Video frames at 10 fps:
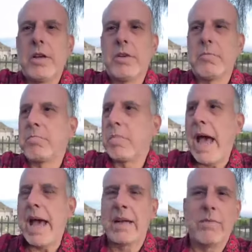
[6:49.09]
You'd
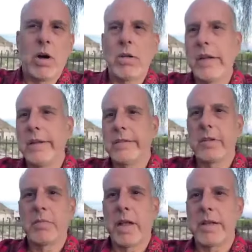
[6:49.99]
pack them all
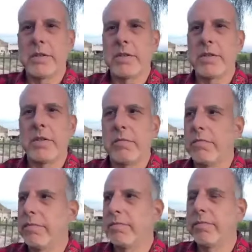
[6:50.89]
into places and you'd,
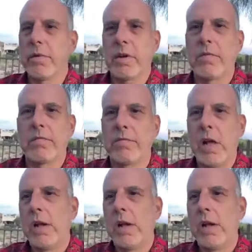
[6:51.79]
you know,